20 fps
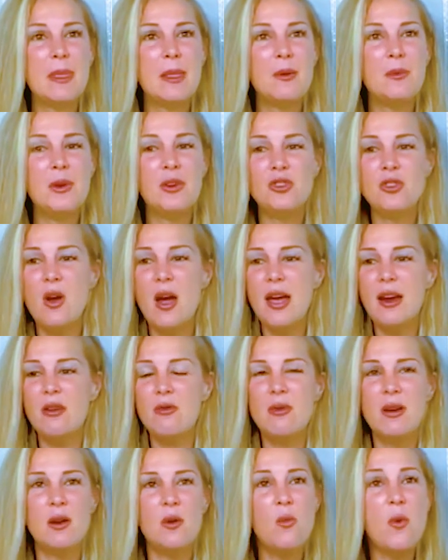We try to
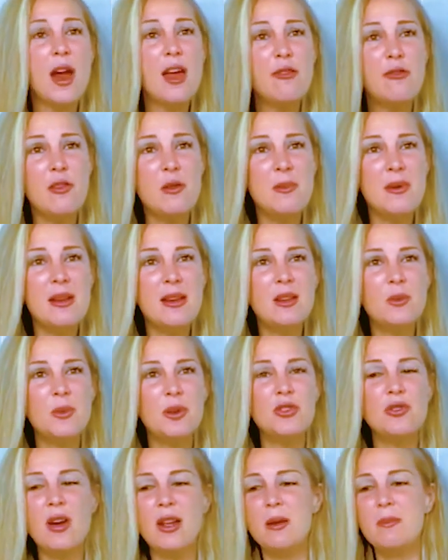run away from it. We
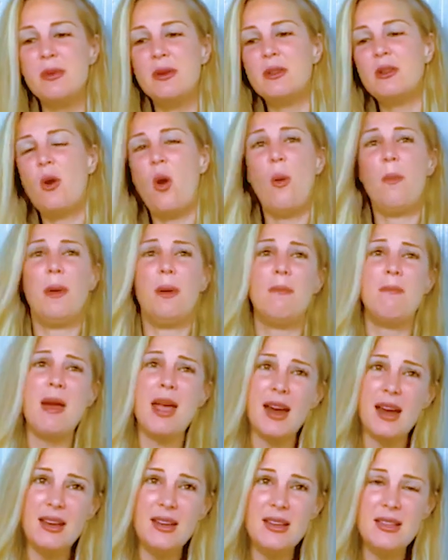try to build coping
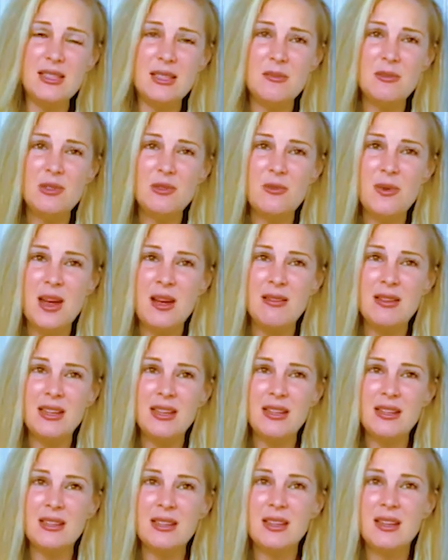mechanisms around
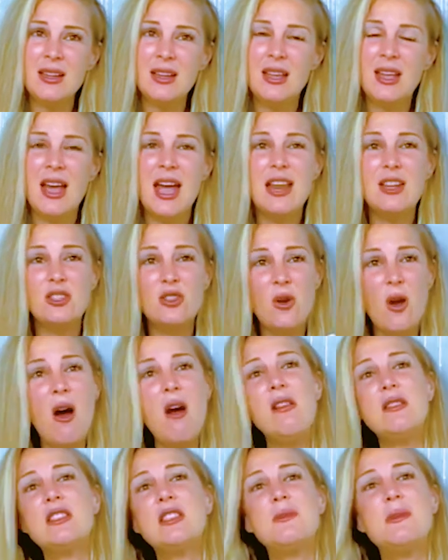it. And so
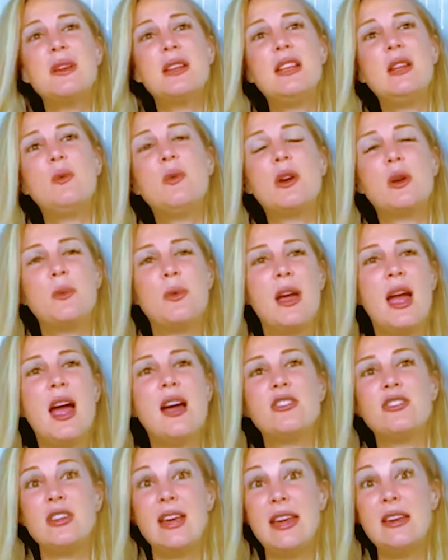ultimately what we
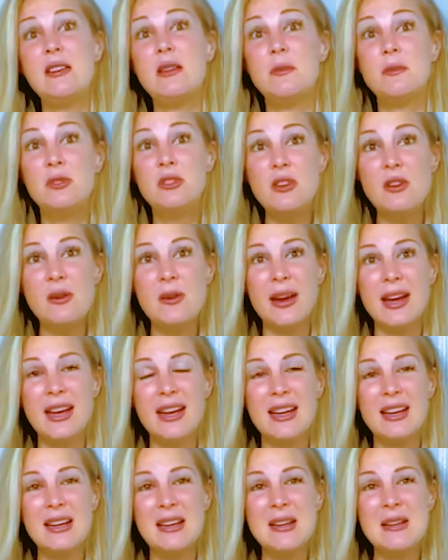actually end up doing
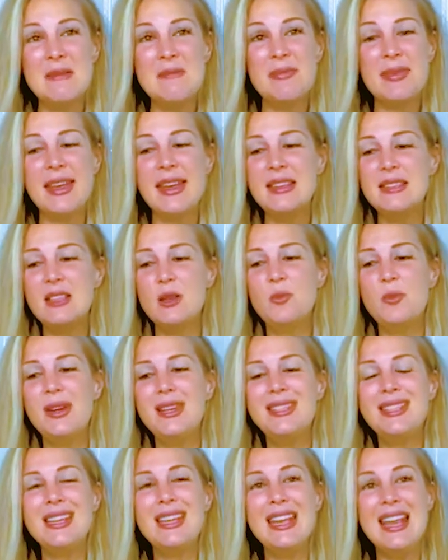is that we
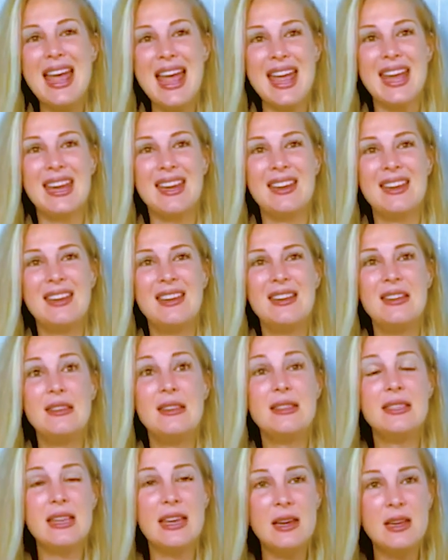delay
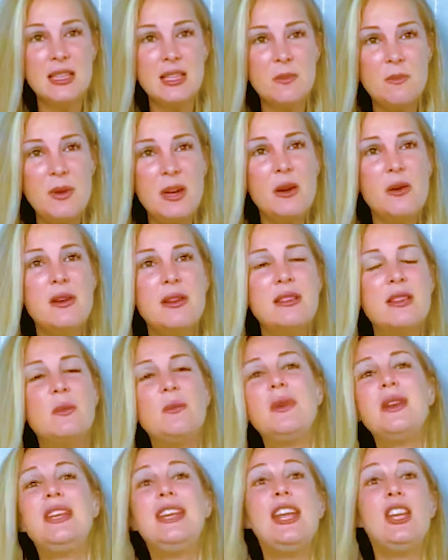this experience that
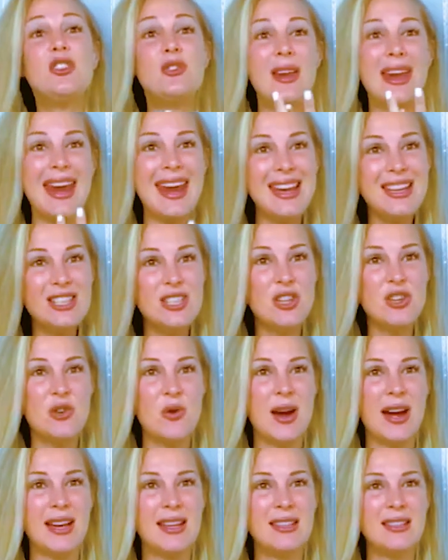we need to
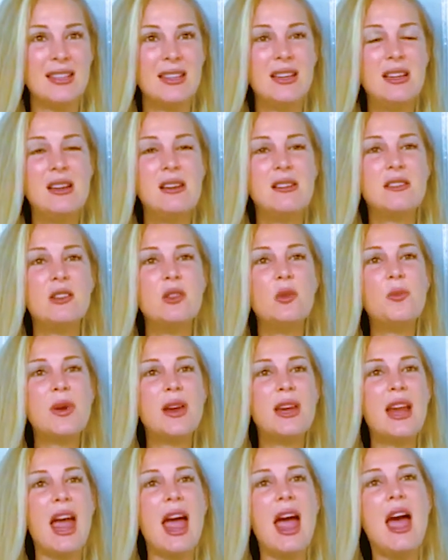integrate so that we
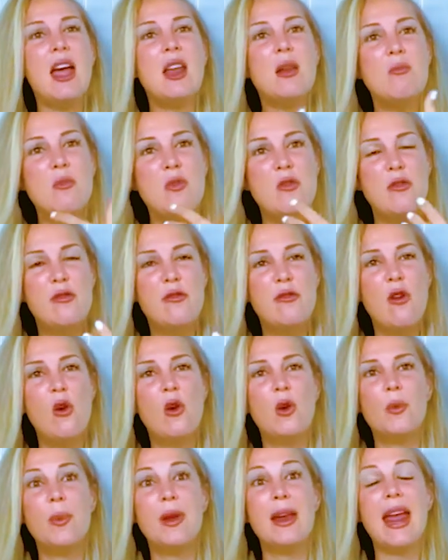can move
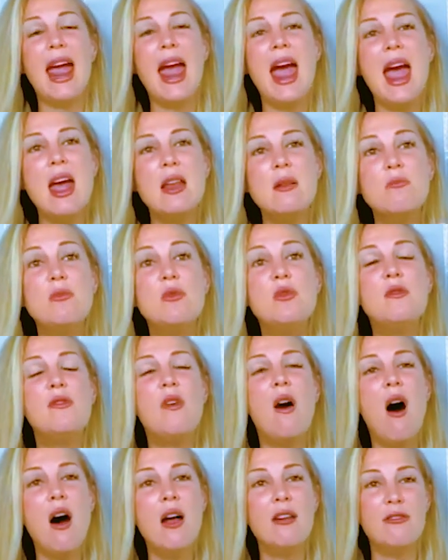forward, we can move
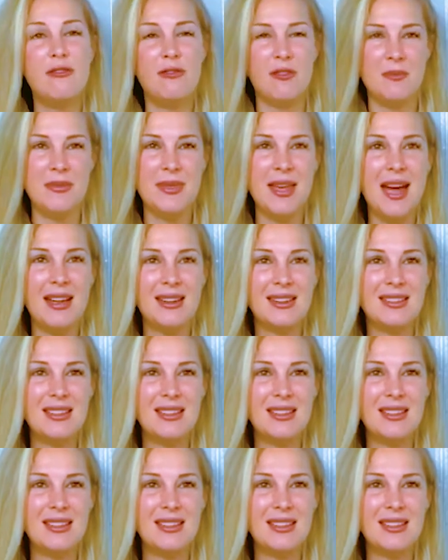on from that.